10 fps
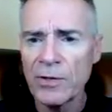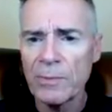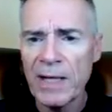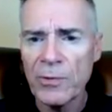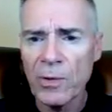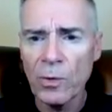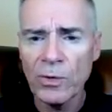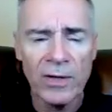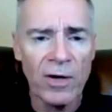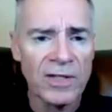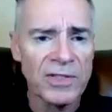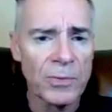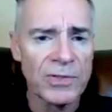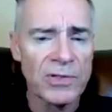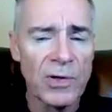you may recall that Oxy
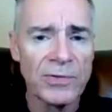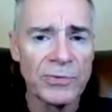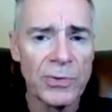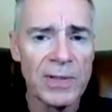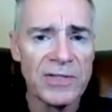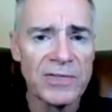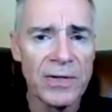was going to release